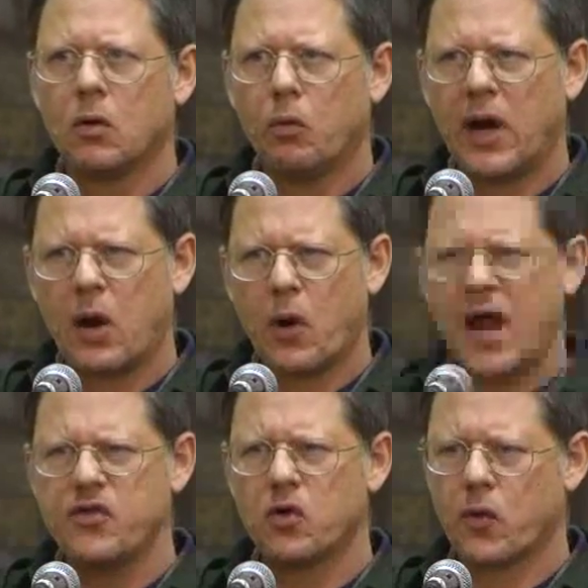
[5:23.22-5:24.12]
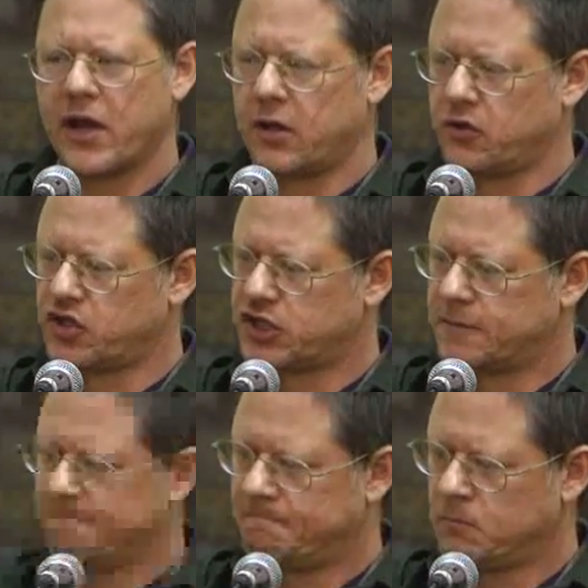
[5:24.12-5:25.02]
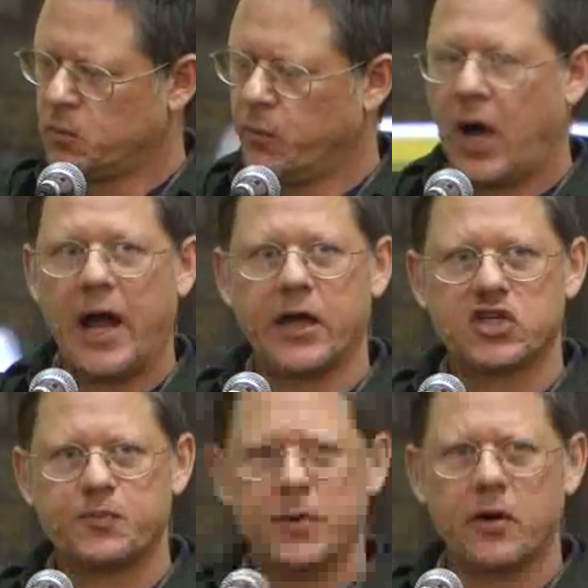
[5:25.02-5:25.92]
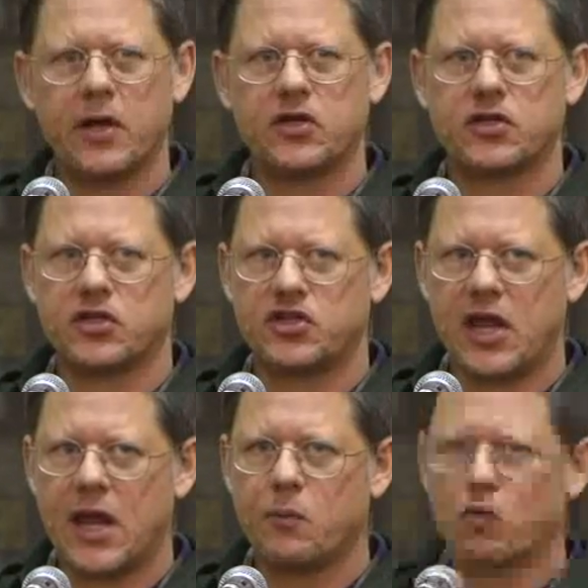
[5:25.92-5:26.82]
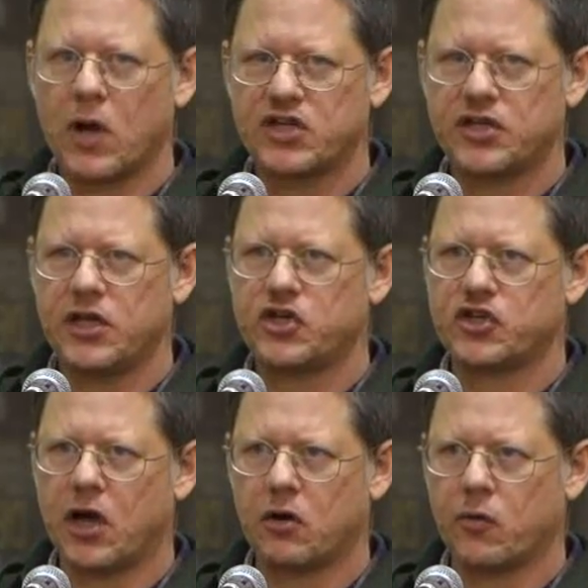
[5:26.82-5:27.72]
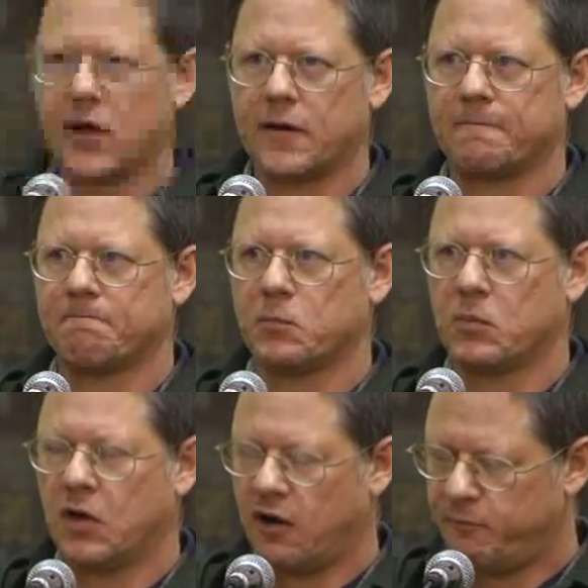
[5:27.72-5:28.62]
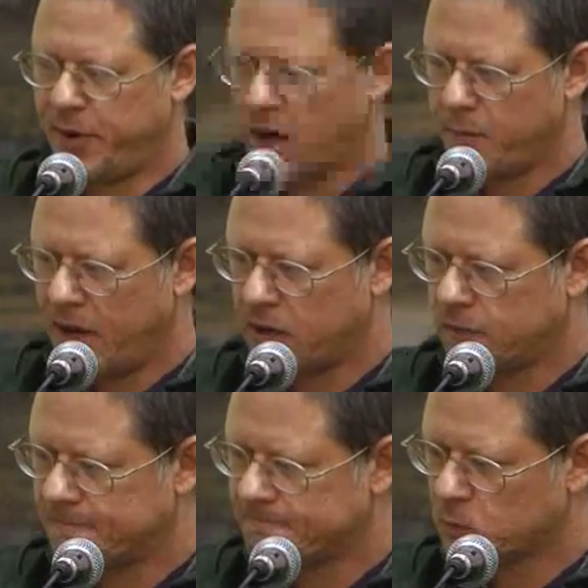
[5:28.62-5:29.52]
When I ride the rails, I experience the same rusty shuddering of bare metal.